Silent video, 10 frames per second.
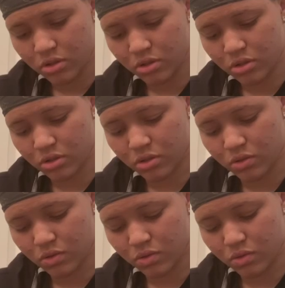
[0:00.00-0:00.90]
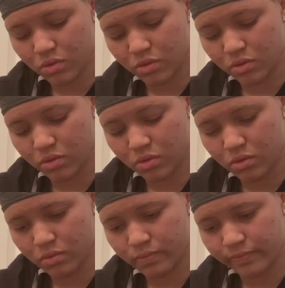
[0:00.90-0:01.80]

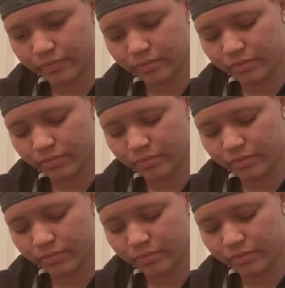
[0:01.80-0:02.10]
No one is speaking in this clip.